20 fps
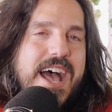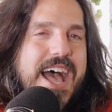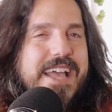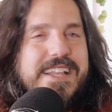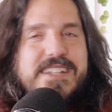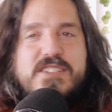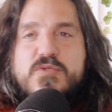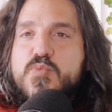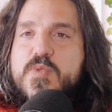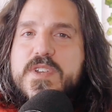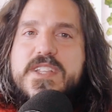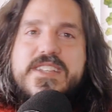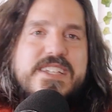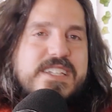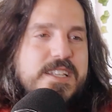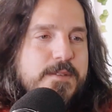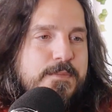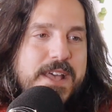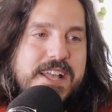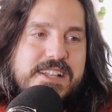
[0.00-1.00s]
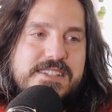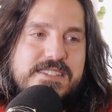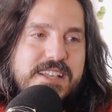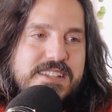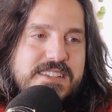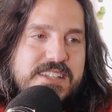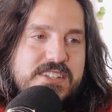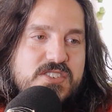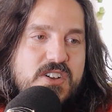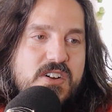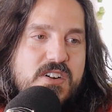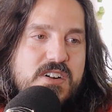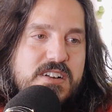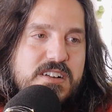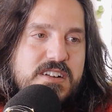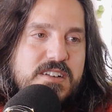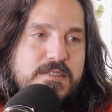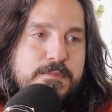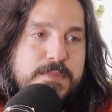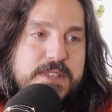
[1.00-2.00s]
It really depends on the
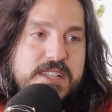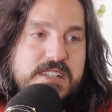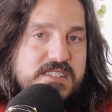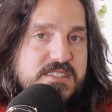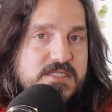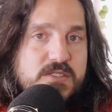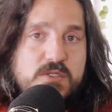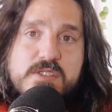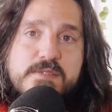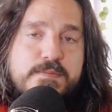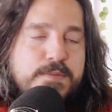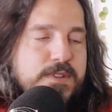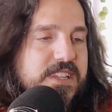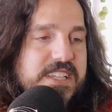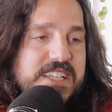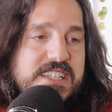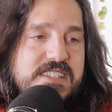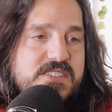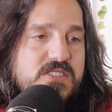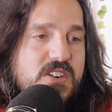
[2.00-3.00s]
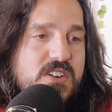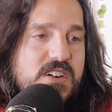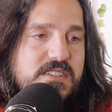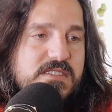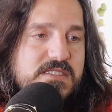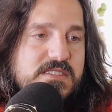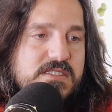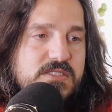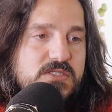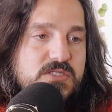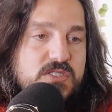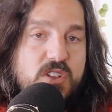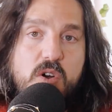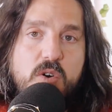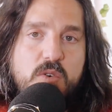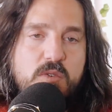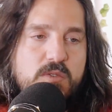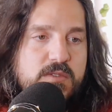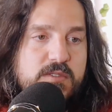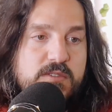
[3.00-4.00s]
dog because those police dogs
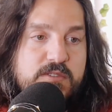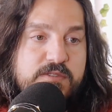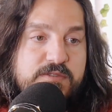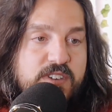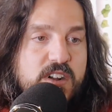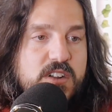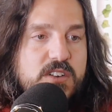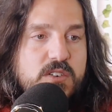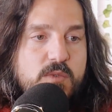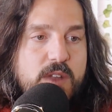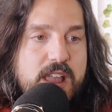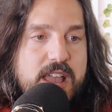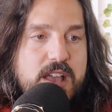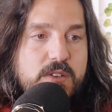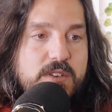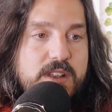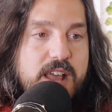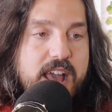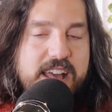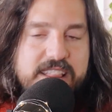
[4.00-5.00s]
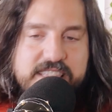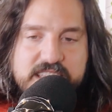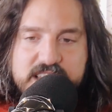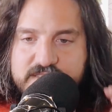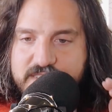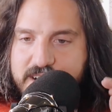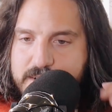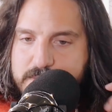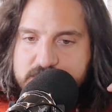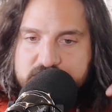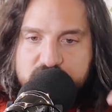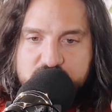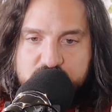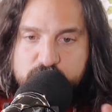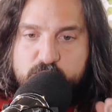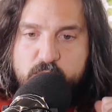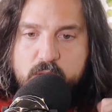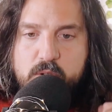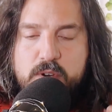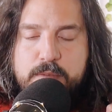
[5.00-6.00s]
don't fuck around. No. I think if I was to
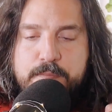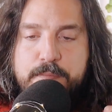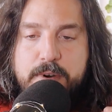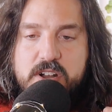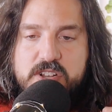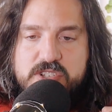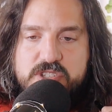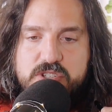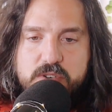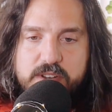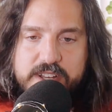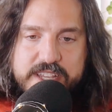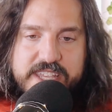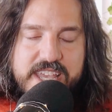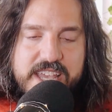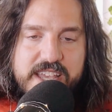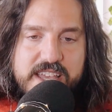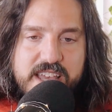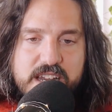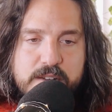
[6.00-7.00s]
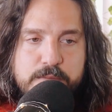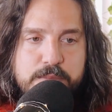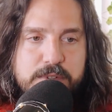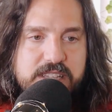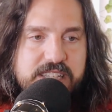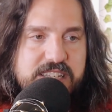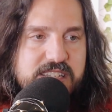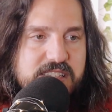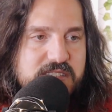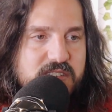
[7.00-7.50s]
throw a punch or a kick at a police